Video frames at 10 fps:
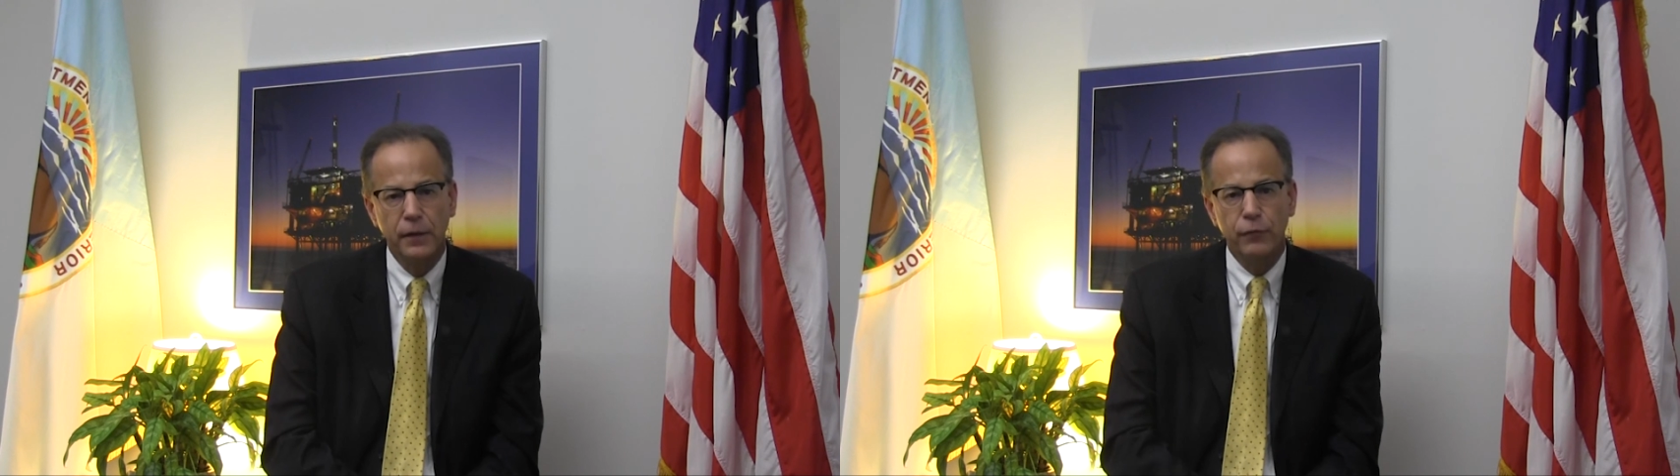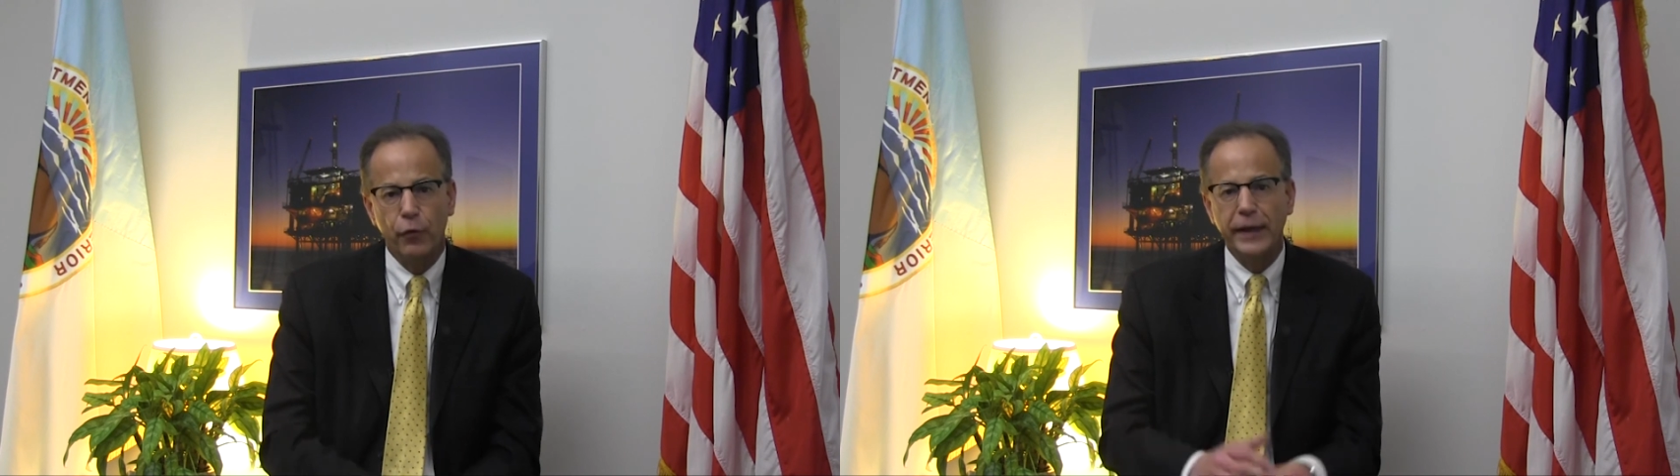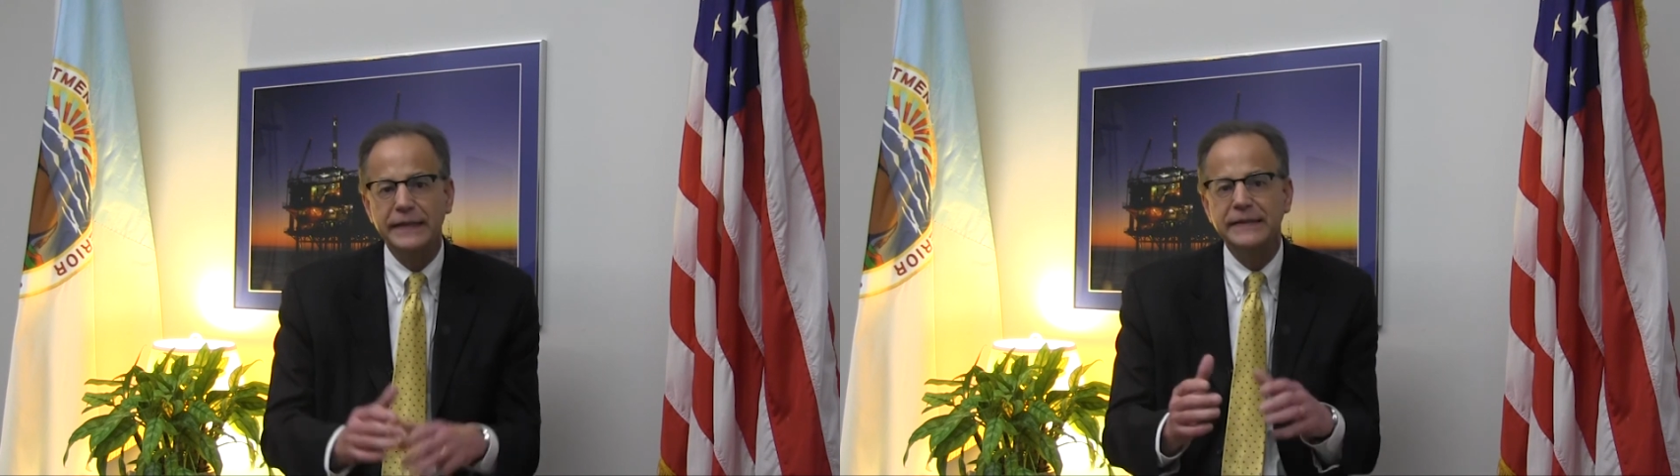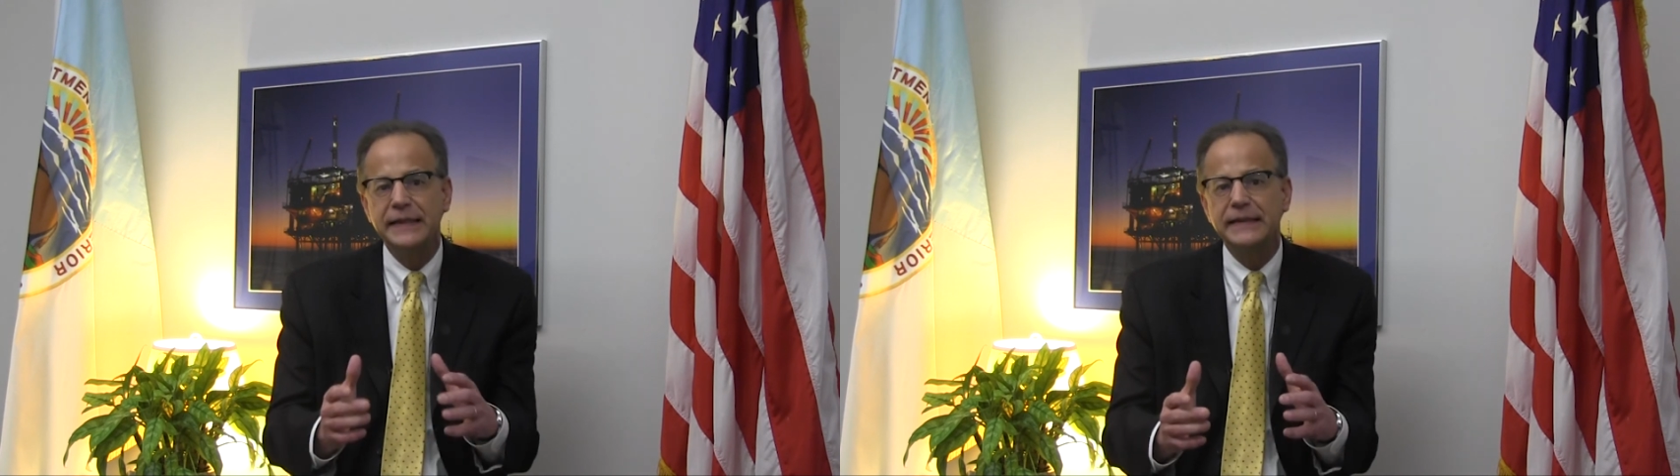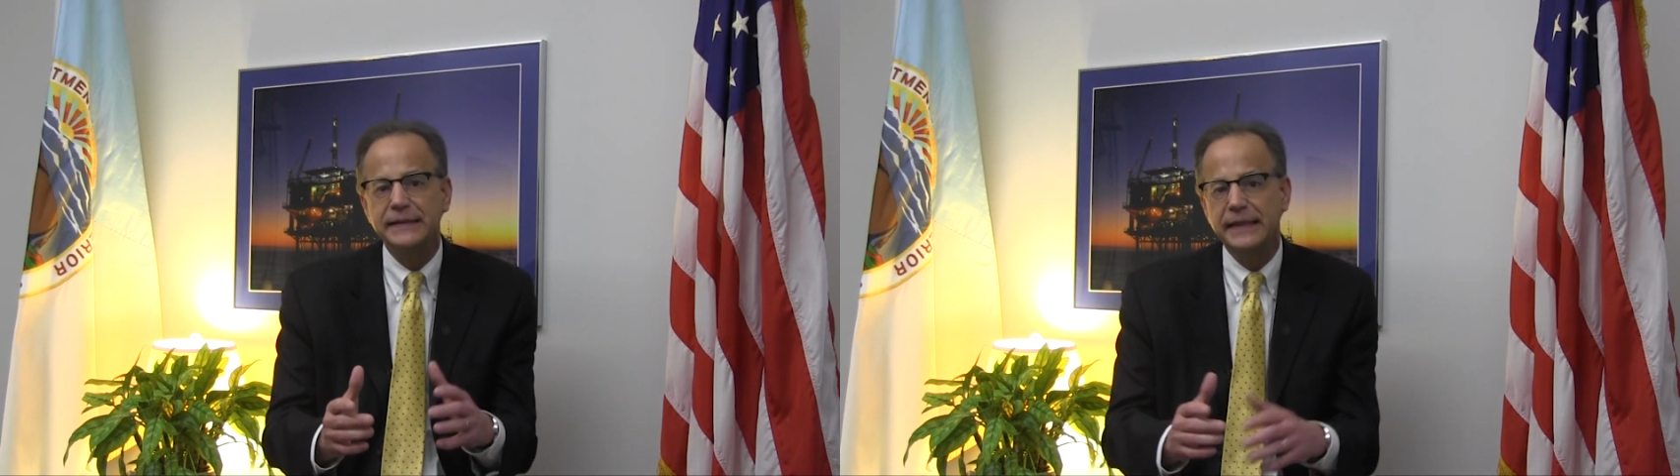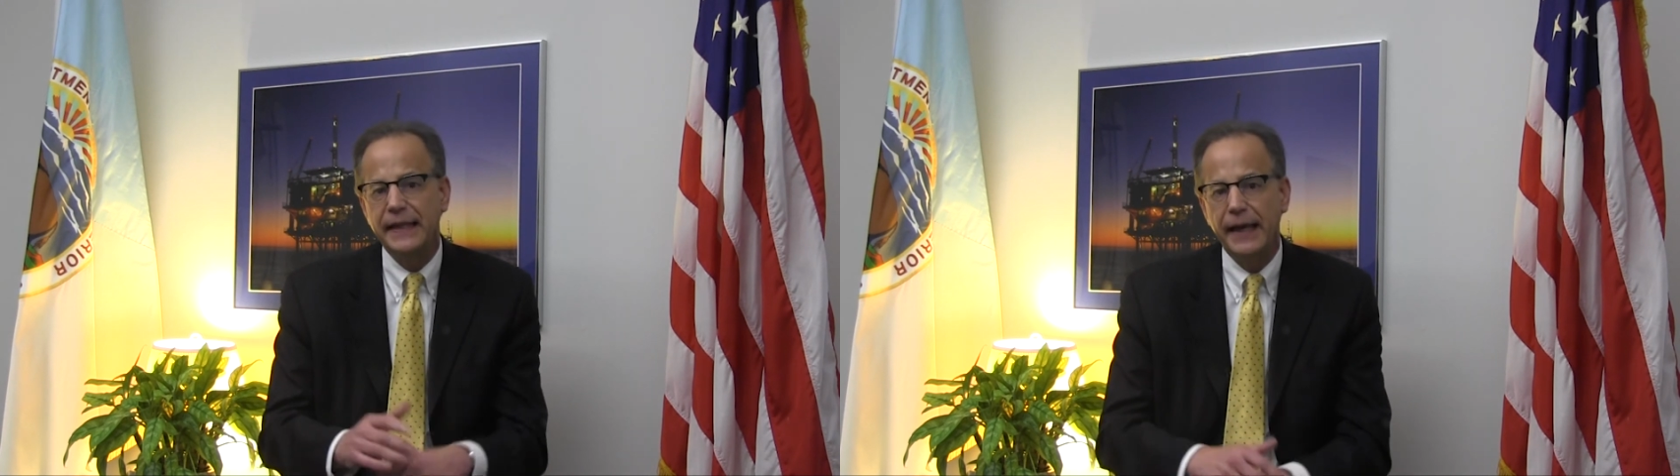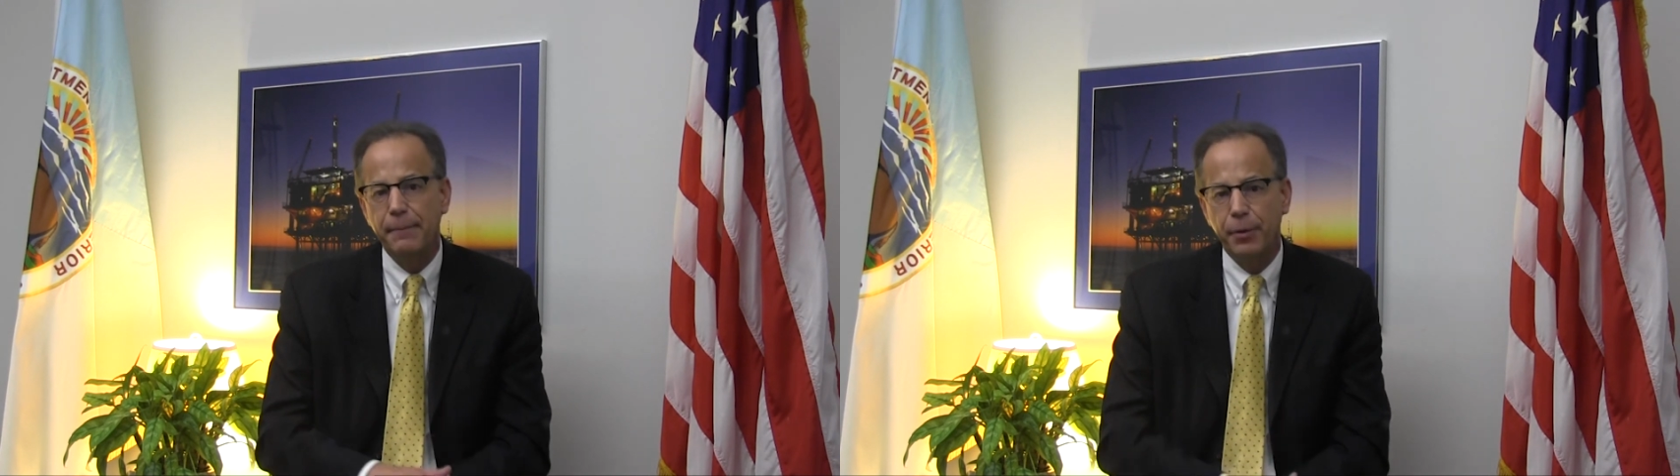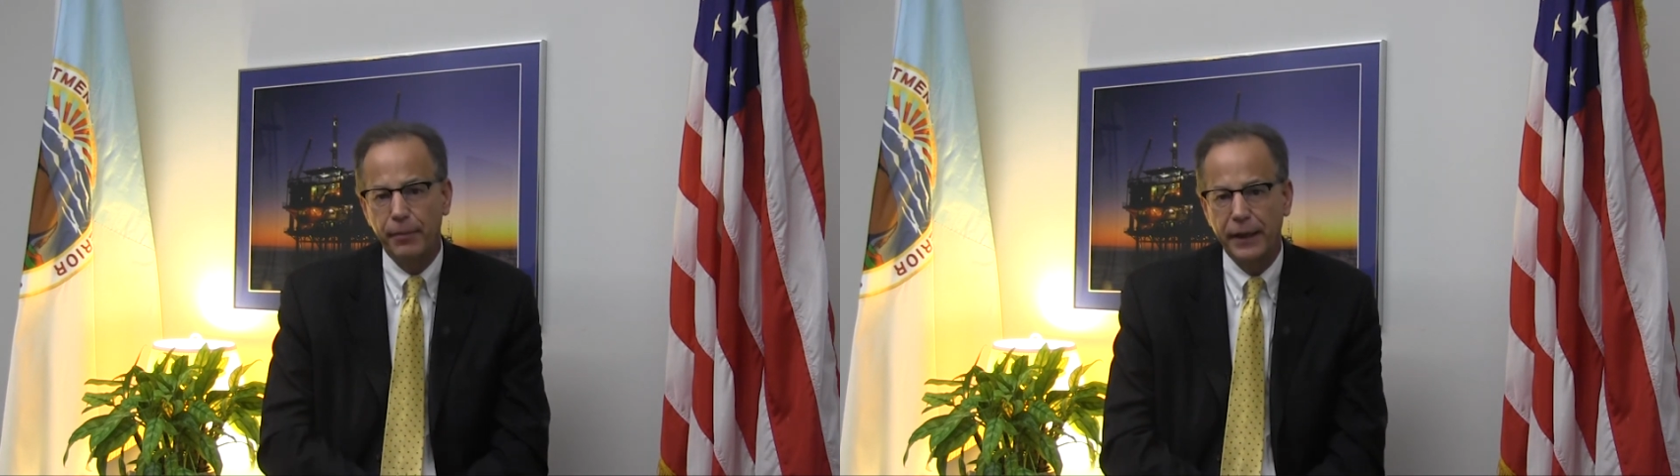for a 60-day
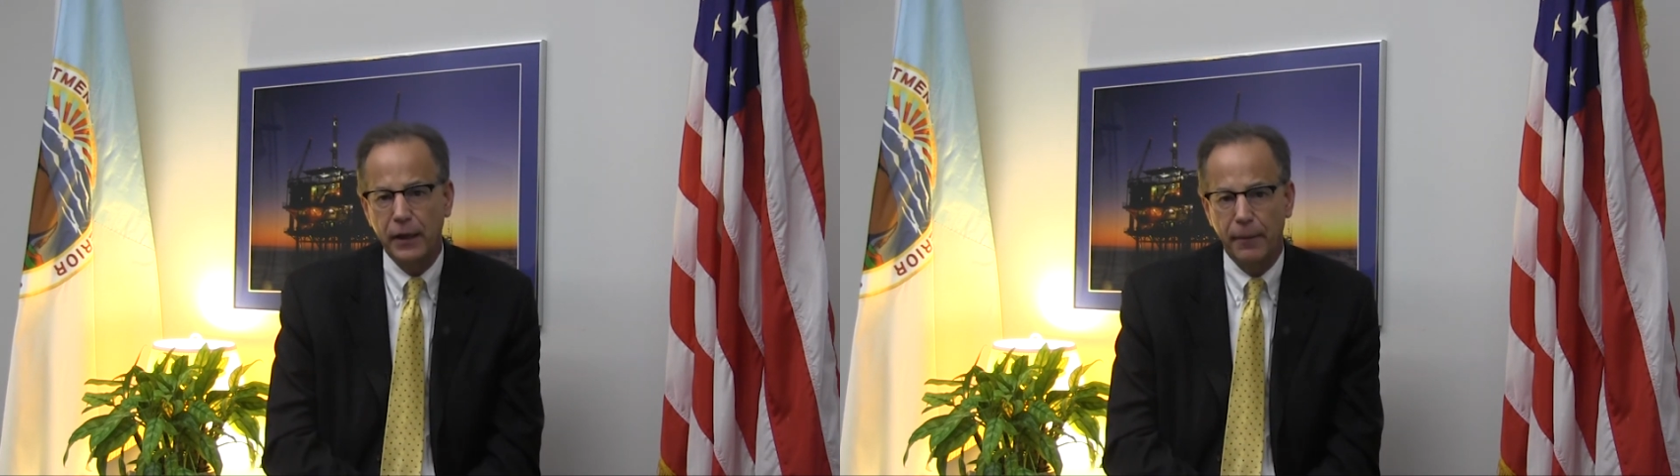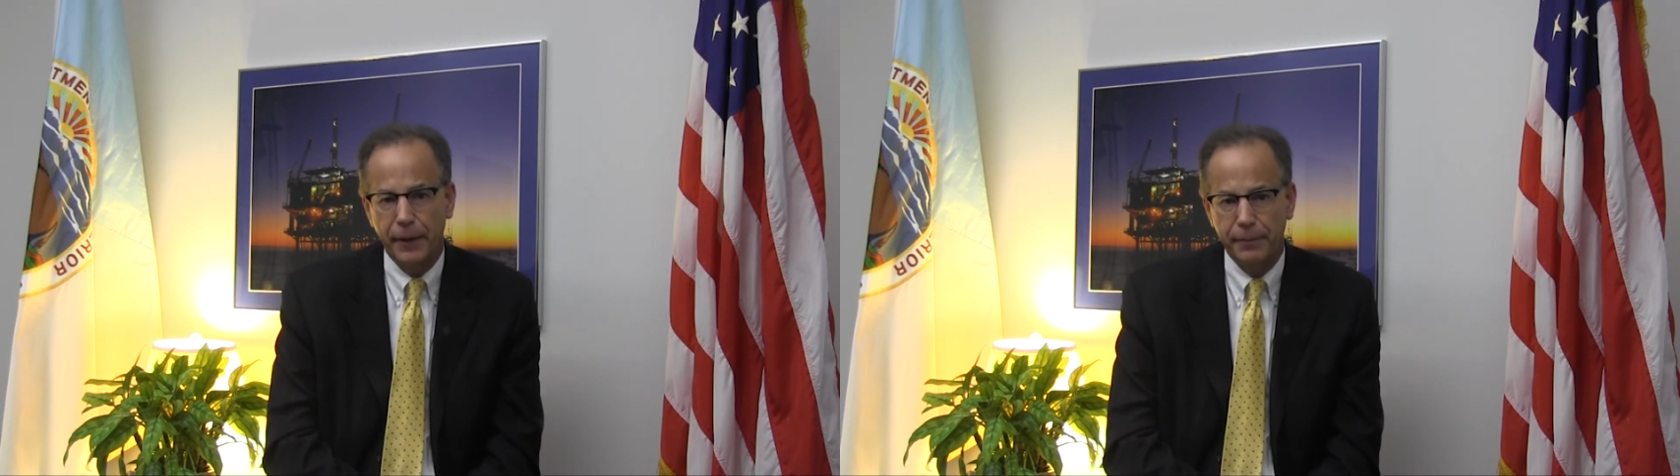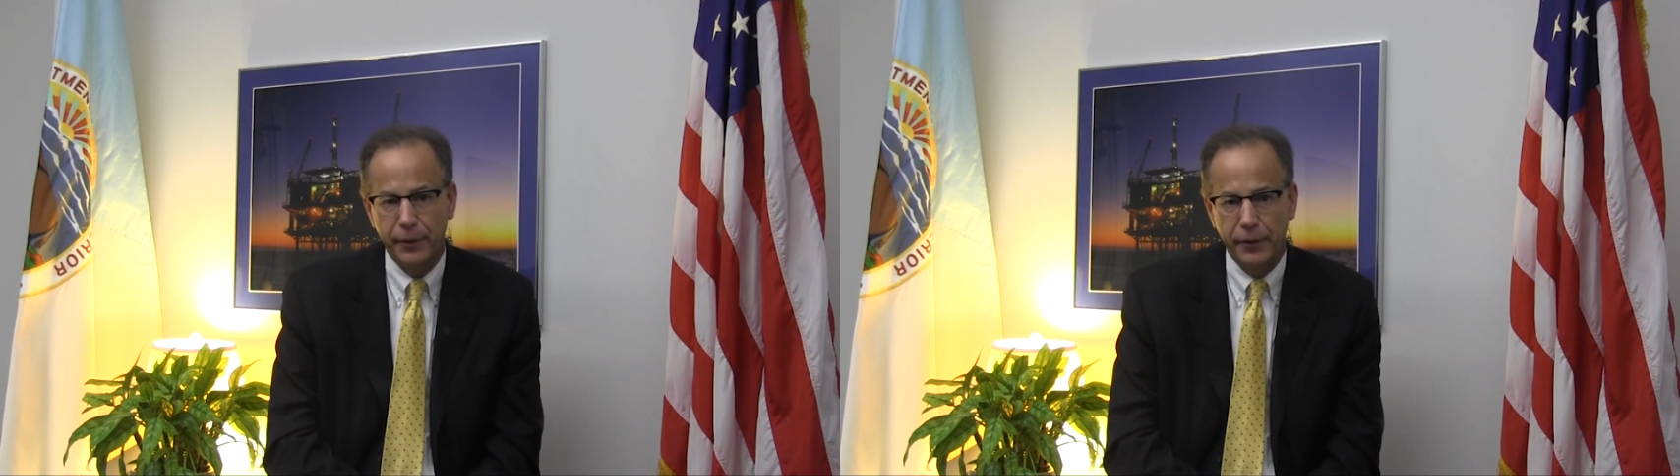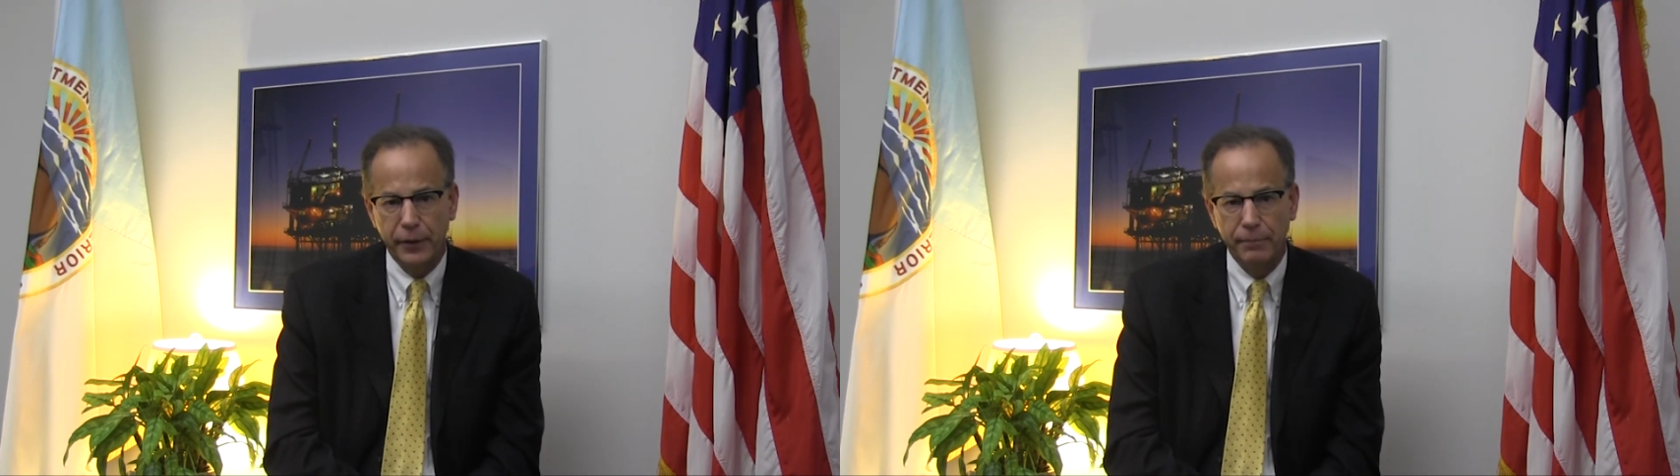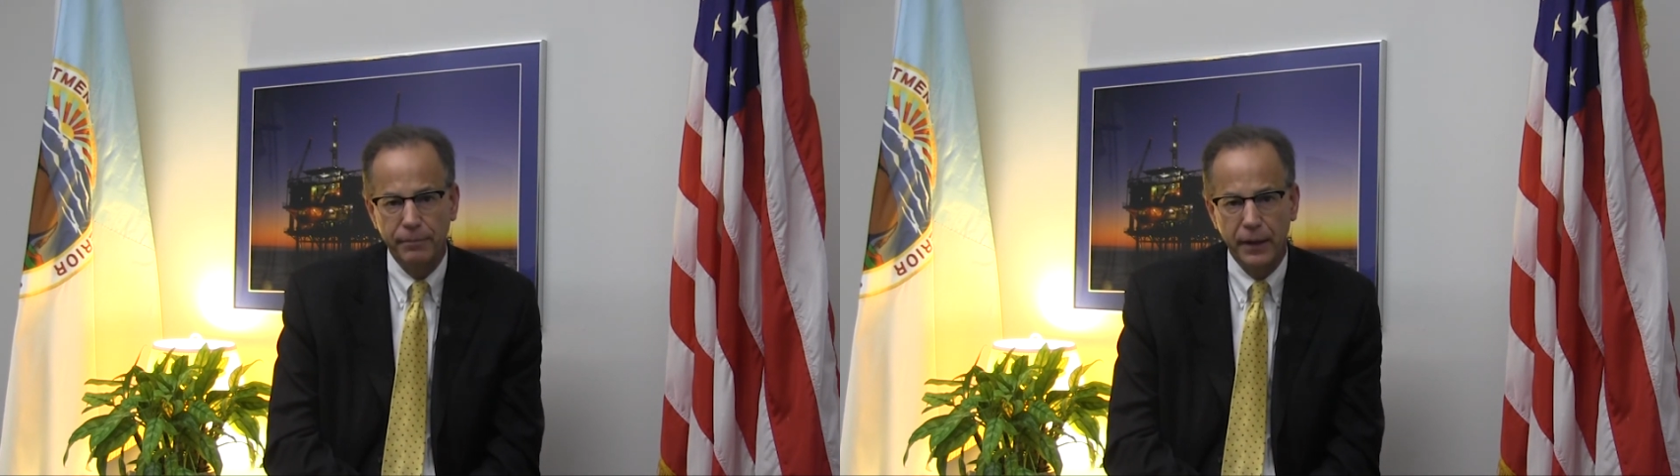public comment period.